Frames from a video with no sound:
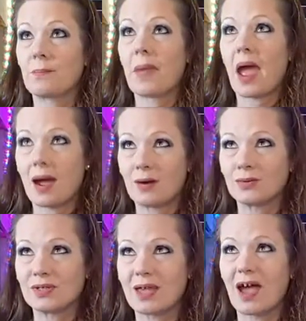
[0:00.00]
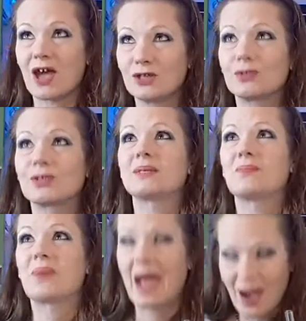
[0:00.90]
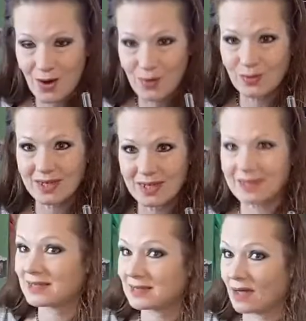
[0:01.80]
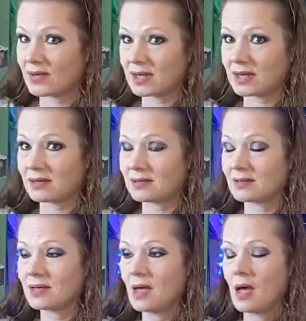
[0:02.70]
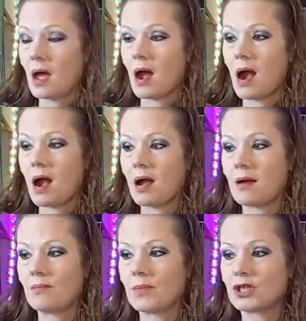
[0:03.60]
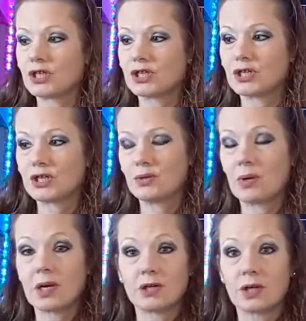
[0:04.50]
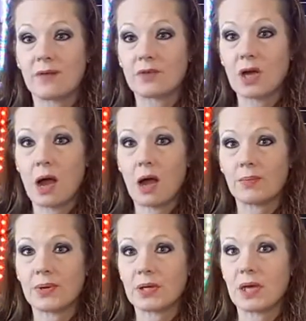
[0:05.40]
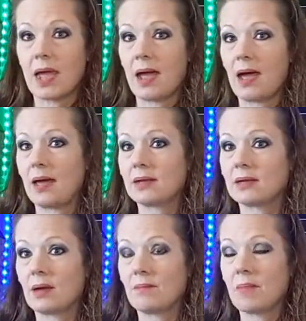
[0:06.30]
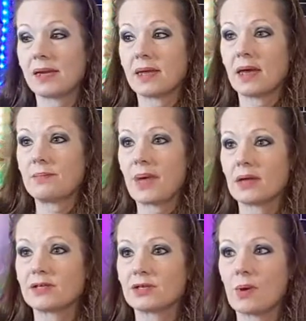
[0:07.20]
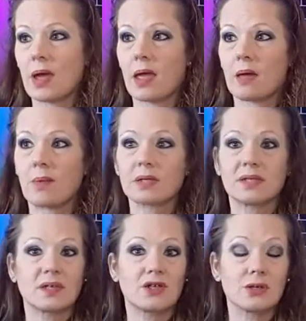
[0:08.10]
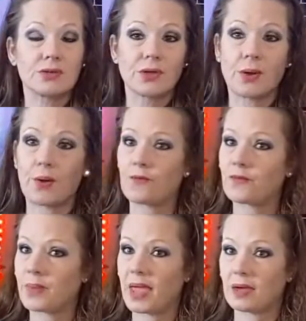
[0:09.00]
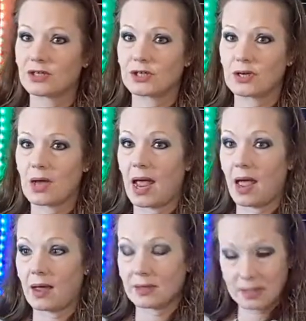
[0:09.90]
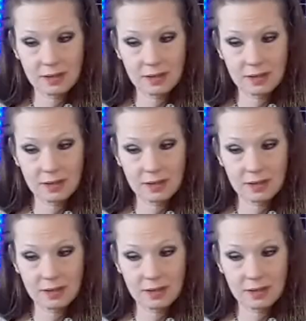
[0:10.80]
pounds in the 70s to an undercover cop. And my dad passed away about 6 years ago from cancer, and